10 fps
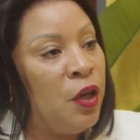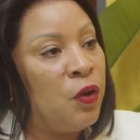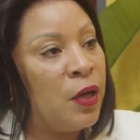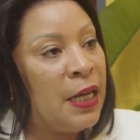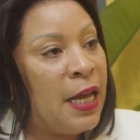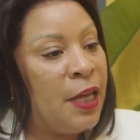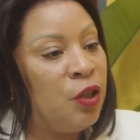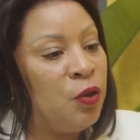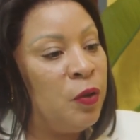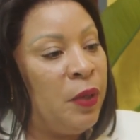Your client
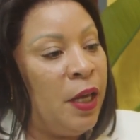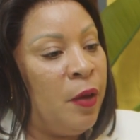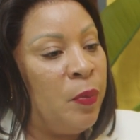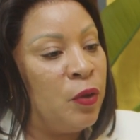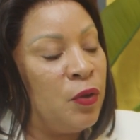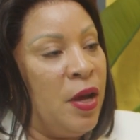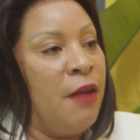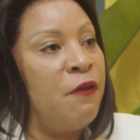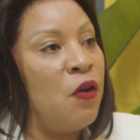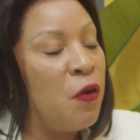should be able to
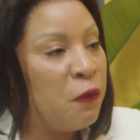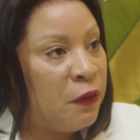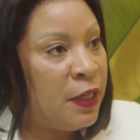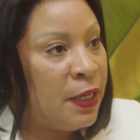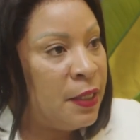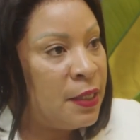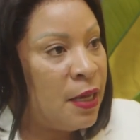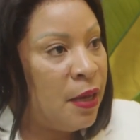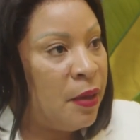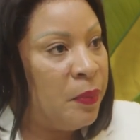have confidence
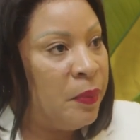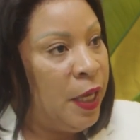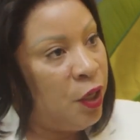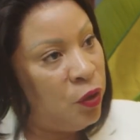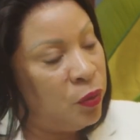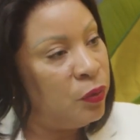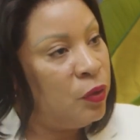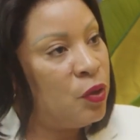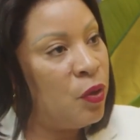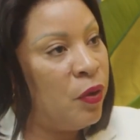in you.
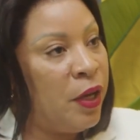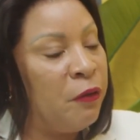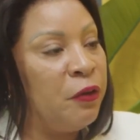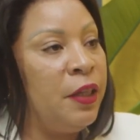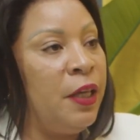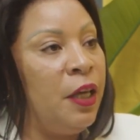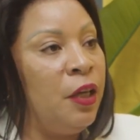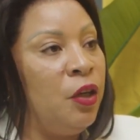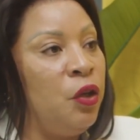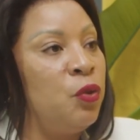So
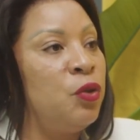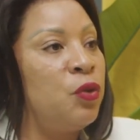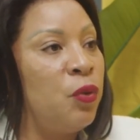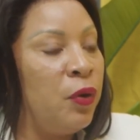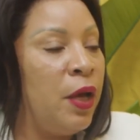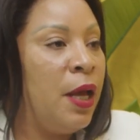everything you do